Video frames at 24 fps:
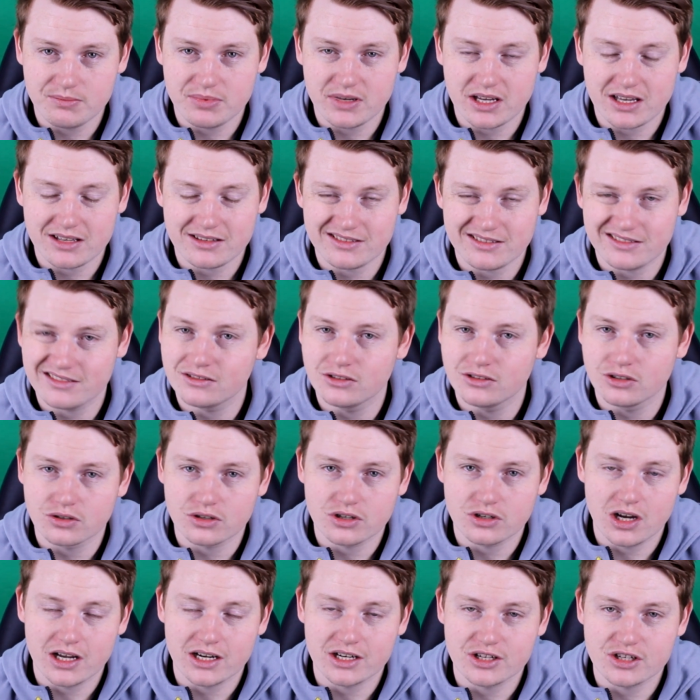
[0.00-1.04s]
but look,
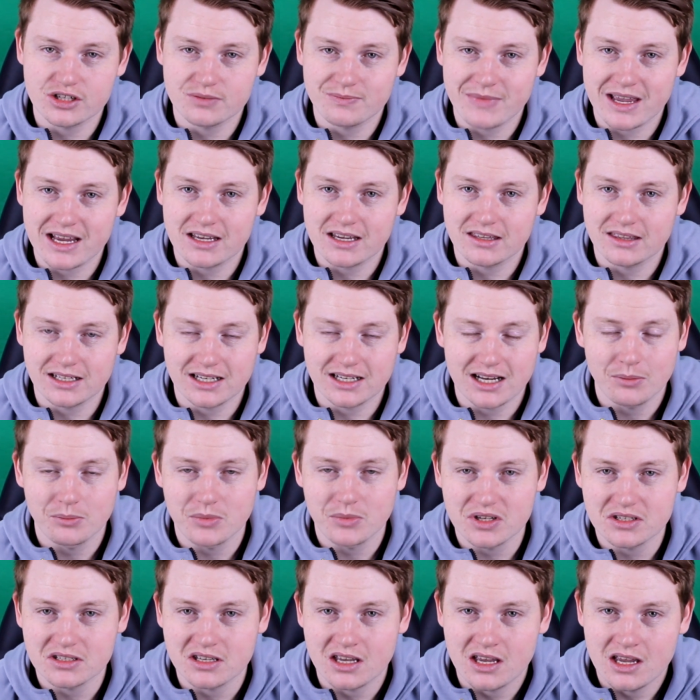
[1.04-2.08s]
kind of just making the
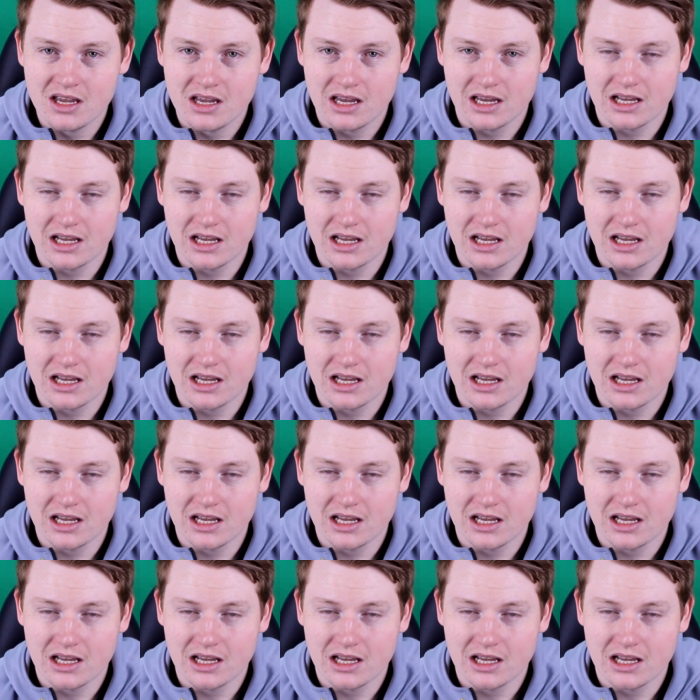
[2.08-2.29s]
numbers.